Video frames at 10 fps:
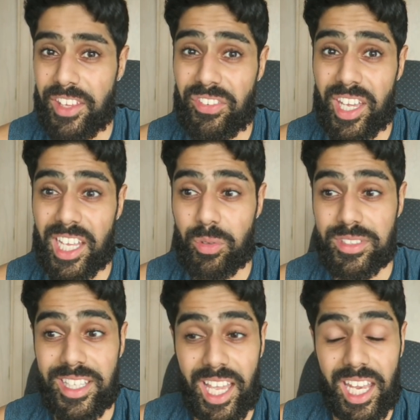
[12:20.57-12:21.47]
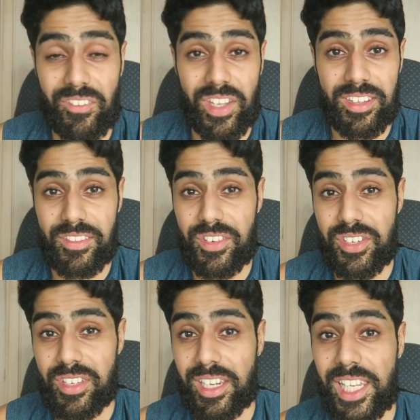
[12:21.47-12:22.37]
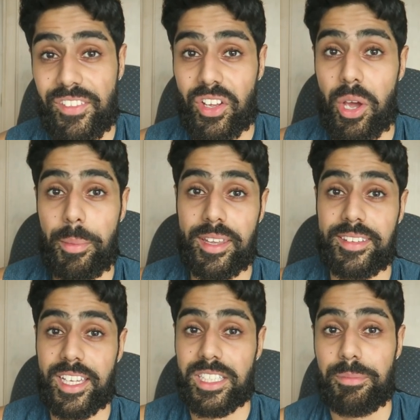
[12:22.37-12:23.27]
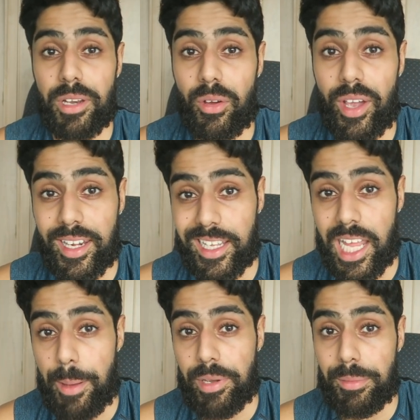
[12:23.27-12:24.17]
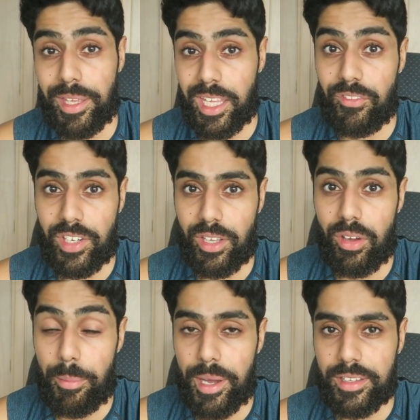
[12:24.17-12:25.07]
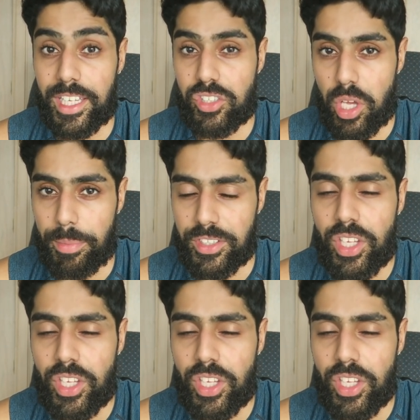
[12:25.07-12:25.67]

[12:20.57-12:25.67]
If you guys want to see any videos in the future, leave a comment in the section below and I'll happily make a video about that topic.